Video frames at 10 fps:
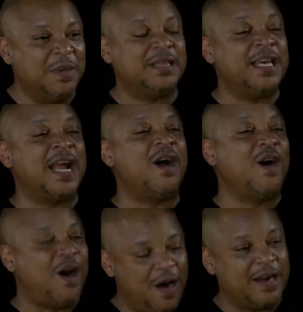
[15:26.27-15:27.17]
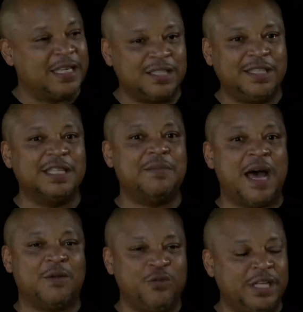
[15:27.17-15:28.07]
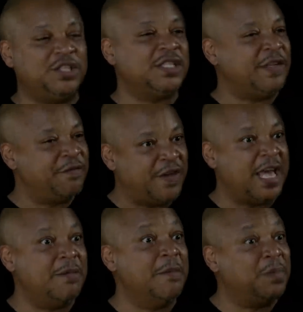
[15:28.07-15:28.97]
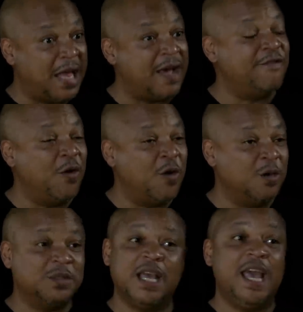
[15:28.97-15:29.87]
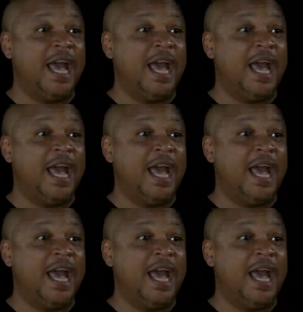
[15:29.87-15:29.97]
but then our heart is still about riches and fame and platforms